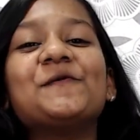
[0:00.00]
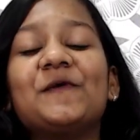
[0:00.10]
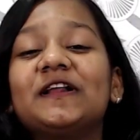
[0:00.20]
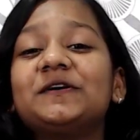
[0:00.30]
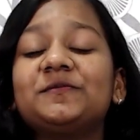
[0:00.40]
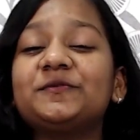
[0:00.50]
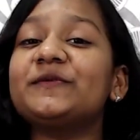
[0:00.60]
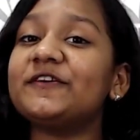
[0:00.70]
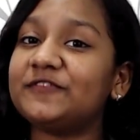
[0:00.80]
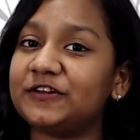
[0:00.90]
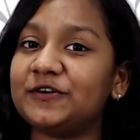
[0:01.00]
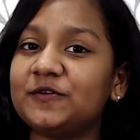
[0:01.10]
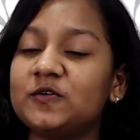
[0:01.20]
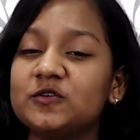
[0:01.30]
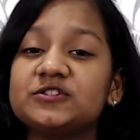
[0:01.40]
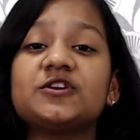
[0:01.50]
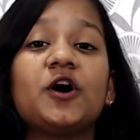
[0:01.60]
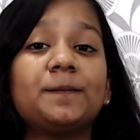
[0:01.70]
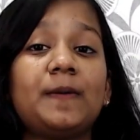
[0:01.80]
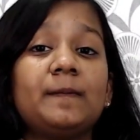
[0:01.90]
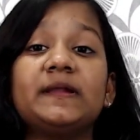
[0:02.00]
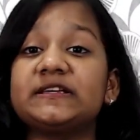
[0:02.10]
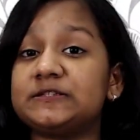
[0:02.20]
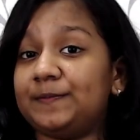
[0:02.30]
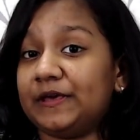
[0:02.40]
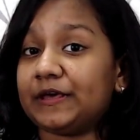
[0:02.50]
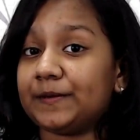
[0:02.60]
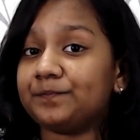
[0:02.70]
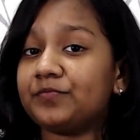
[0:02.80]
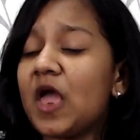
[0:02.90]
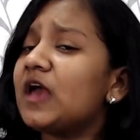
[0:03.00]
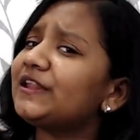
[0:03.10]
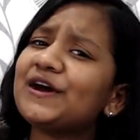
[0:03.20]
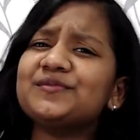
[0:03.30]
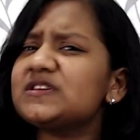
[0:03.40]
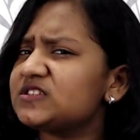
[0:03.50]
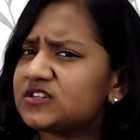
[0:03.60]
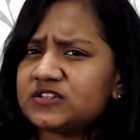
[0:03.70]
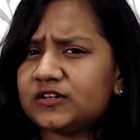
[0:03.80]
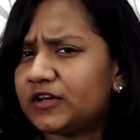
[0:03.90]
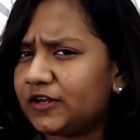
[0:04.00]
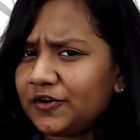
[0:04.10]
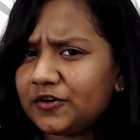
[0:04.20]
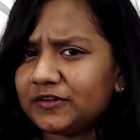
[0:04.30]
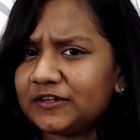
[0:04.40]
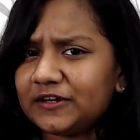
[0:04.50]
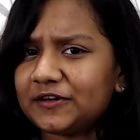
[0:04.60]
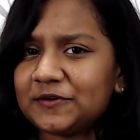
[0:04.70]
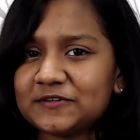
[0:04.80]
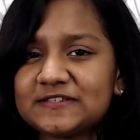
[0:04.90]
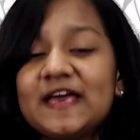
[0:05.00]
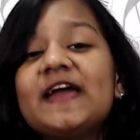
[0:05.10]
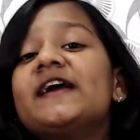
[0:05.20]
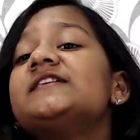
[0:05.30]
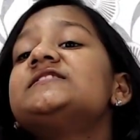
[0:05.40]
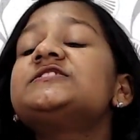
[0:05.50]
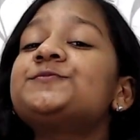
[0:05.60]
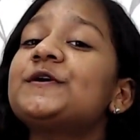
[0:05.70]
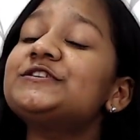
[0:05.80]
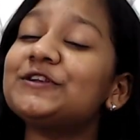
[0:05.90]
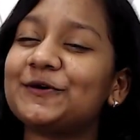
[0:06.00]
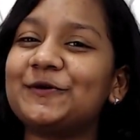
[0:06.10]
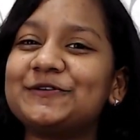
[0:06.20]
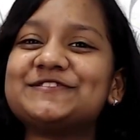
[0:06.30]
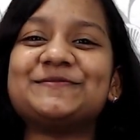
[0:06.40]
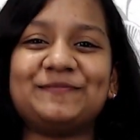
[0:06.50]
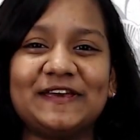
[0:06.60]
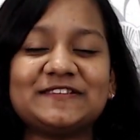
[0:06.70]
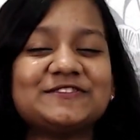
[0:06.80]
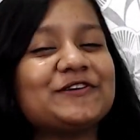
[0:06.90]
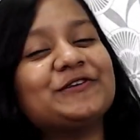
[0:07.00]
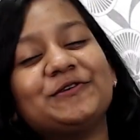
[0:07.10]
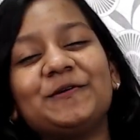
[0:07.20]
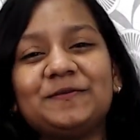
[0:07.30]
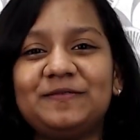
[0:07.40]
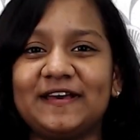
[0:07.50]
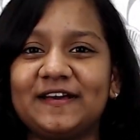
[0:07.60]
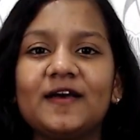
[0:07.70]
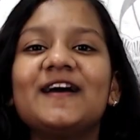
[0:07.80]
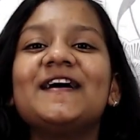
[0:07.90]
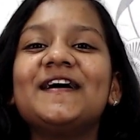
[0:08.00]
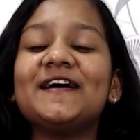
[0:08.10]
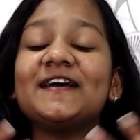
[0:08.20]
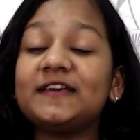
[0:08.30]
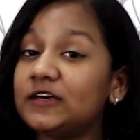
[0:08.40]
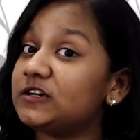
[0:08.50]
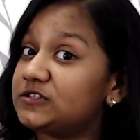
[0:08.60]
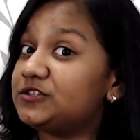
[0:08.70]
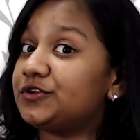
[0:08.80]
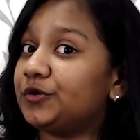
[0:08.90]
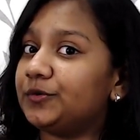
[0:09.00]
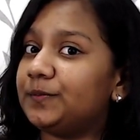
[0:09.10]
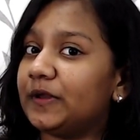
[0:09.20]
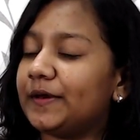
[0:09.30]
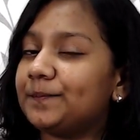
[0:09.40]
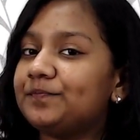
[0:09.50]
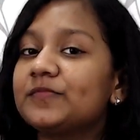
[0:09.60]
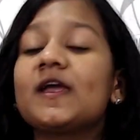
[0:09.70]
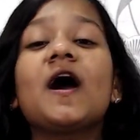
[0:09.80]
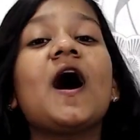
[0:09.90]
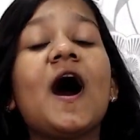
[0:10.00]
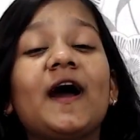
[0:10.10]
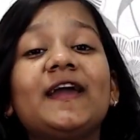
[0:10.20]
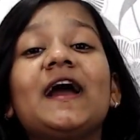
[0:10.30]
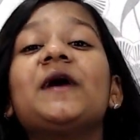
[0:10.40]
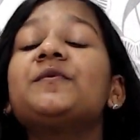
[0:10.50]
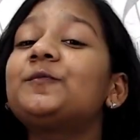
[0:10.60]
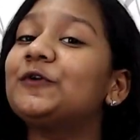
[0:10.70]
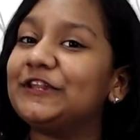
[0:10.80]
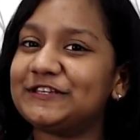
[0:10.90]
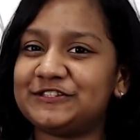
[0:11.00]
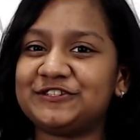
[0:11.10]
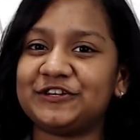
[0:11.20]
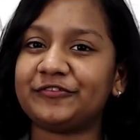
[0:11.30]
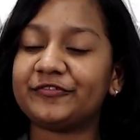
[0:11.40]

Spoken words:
welcome to my video course on public speaking. Now this isn't any ordinary course. It is a special course based on role play. Here's the role play. I am a police chief